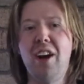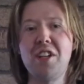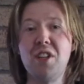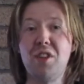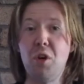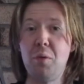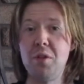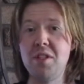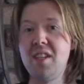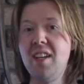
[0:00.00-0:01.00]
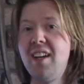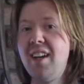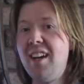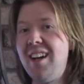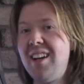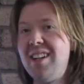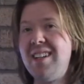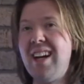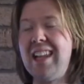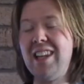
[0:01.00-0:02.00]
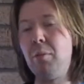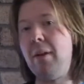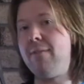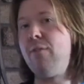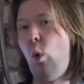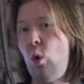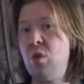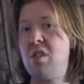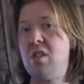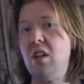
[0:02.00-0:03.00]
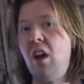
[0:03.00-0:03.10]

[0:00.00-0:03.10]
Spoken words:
actually thought was a little bit forced.